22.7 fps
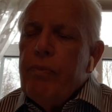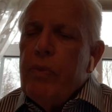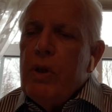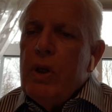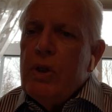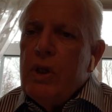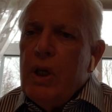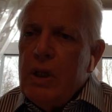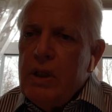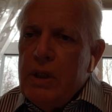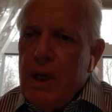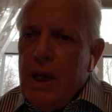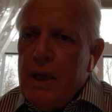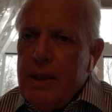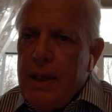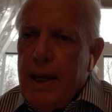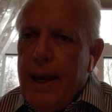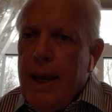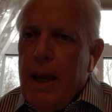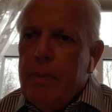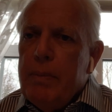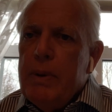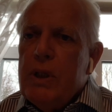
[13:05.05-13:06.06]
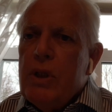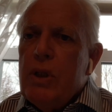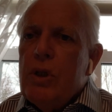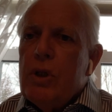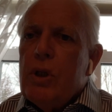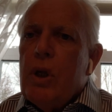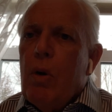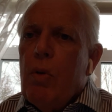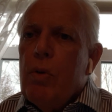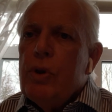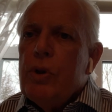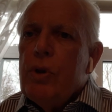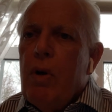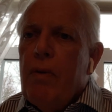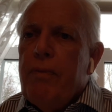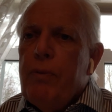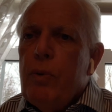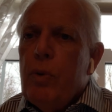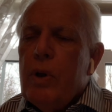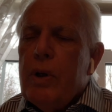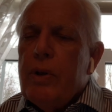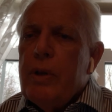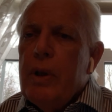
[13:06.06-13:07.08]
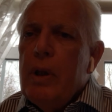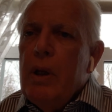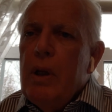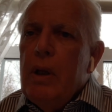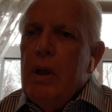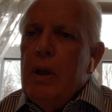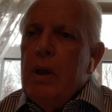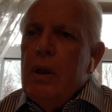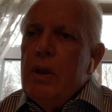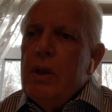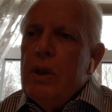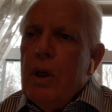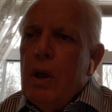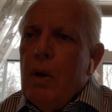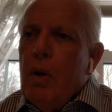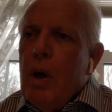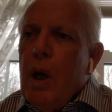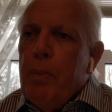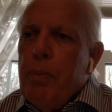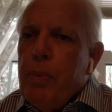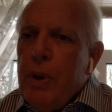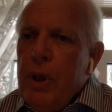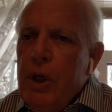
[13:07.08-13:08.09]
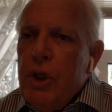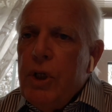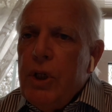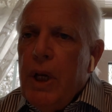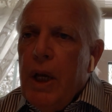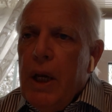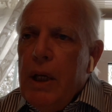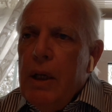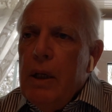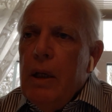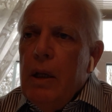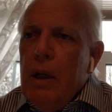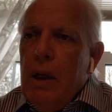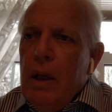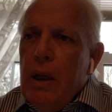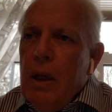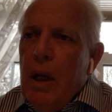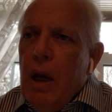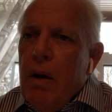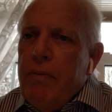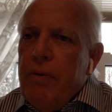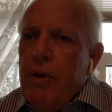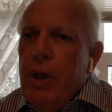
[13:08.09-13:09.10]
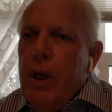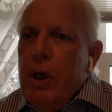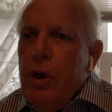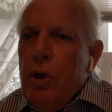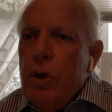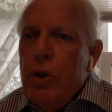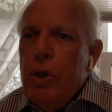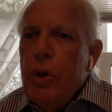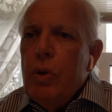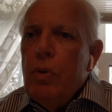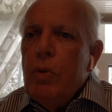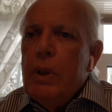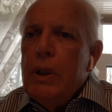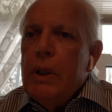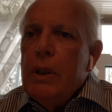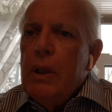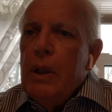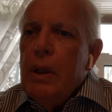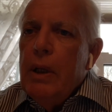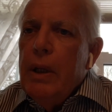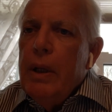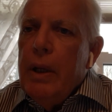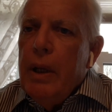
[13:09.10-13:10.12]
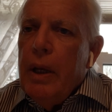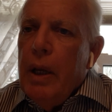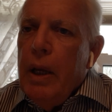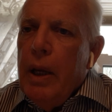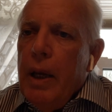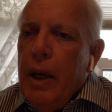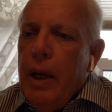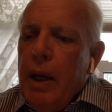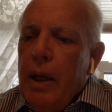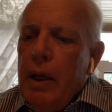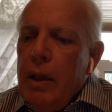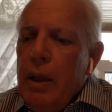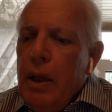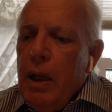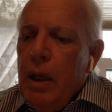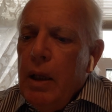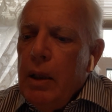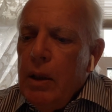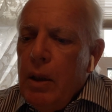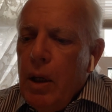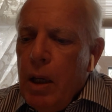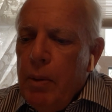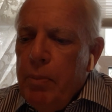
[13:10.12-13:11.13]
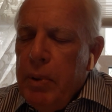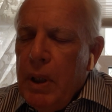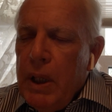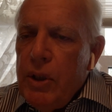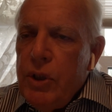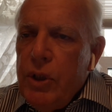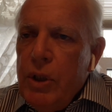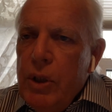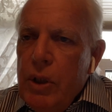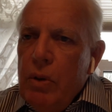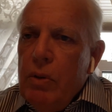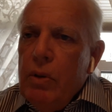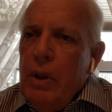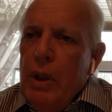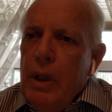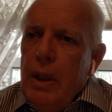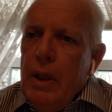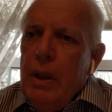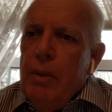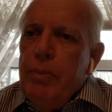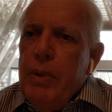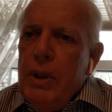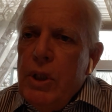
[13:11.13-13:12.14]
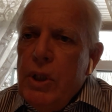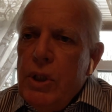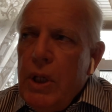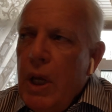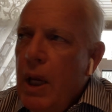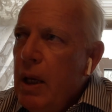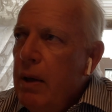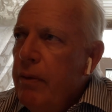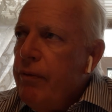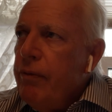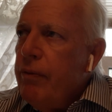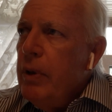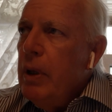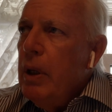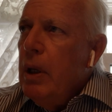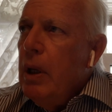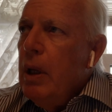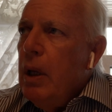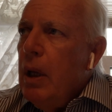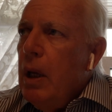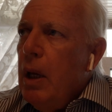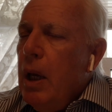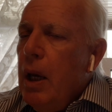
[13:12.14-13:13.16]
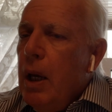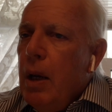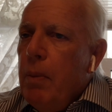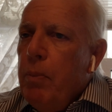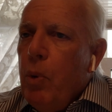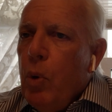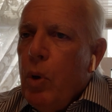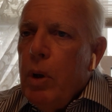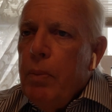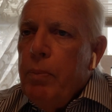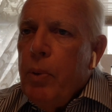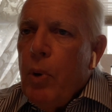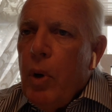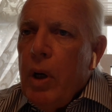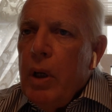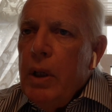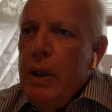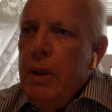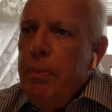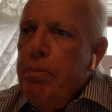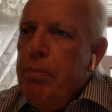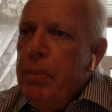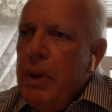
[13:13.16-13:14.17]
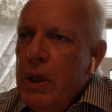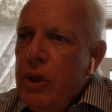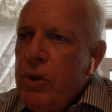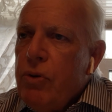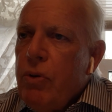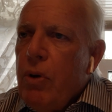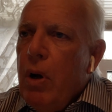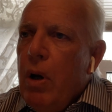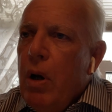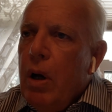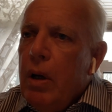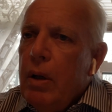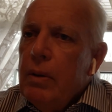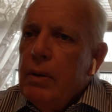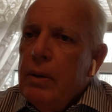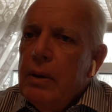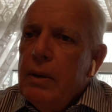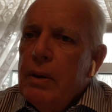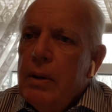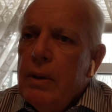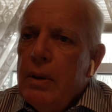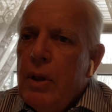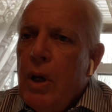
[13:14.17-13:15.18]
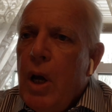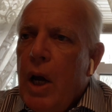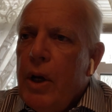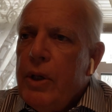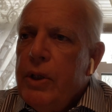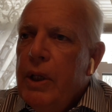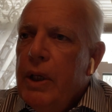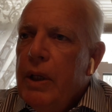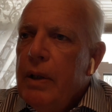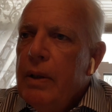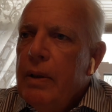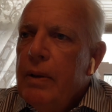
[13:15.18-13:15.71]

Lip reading: success habits and so on and so forth. So I appreciate everything you're doing, and God bless you. Be safe, and more importantly, be strong. Talk to you.